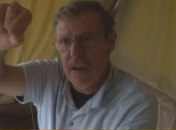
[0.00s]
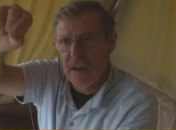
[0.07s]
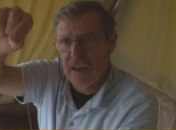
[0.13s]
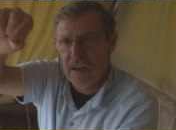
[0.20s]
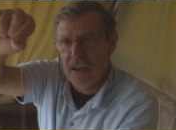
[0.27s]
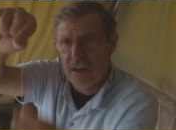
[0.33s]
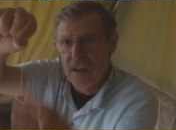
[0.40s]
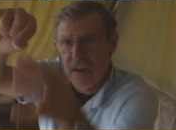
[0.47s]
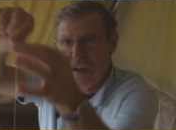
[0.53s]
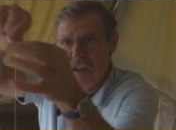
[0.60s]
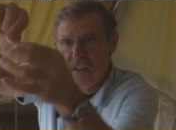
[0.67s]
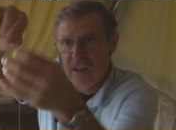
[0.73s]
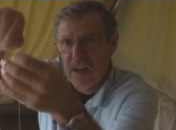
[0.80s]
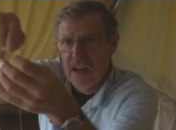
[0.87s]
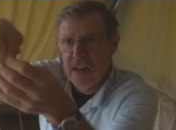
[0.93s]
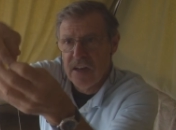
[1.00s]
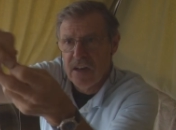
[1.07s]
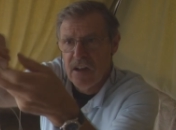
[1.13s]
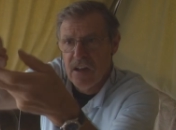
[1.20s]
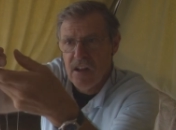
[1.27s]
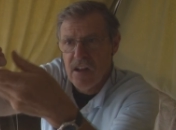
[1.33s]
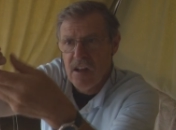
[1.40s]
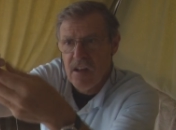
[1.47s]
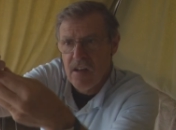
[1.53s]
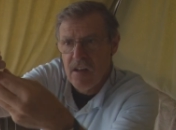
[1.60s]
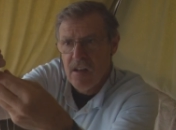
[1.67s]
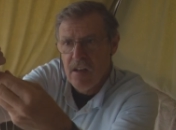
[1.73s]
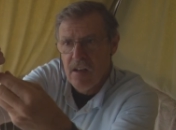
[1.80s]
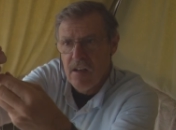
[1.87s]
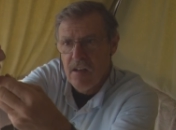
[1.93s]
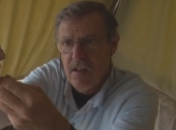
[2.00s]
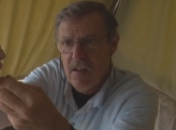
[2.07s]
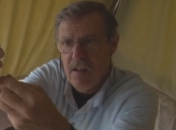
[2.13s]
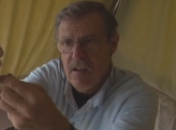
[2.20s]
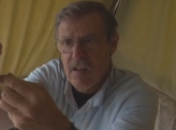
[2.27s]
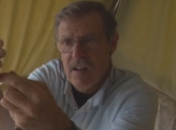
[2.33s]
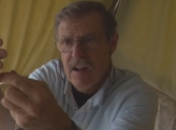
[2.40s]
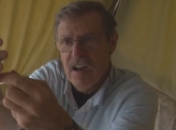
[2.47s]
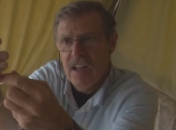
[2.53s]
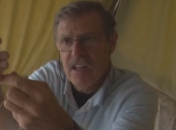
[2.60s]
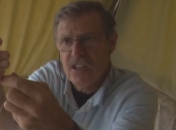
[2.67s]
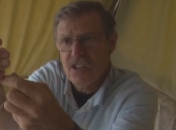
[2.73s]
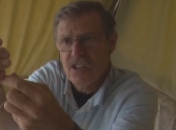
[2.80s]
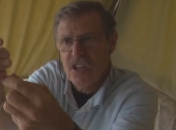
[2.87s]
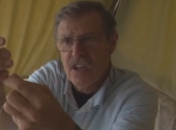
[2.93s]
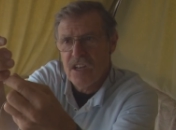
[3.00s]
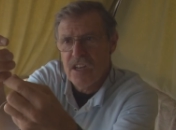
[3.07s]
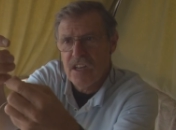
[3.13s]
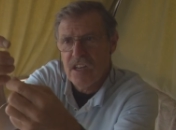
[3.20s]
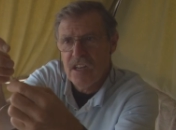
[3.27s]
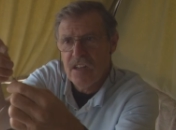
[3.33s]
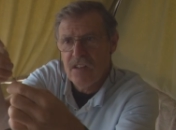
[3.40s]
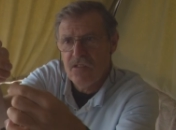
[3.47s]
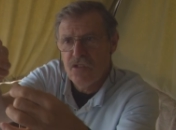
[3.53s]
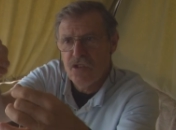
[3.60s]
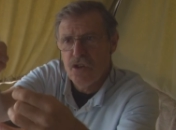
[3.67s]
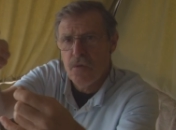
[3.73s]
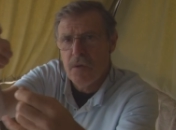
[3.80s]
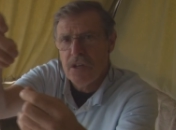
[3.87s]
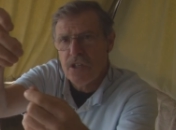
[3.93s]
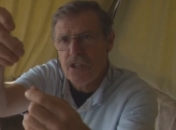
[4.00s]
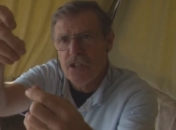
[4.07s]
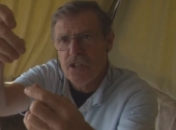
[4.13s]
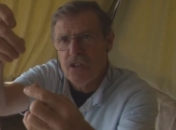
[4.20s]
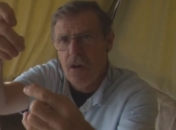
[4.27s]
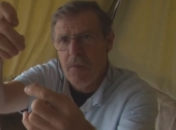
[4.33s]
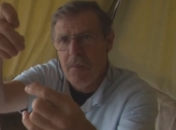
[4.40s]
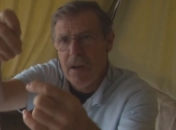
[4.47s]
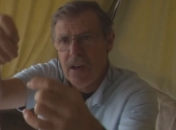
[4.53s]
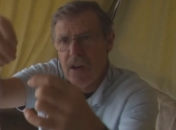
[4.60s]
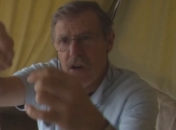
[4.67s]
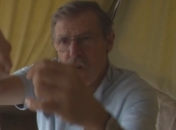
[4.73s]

here, near the lead. Let's say two inches, I make a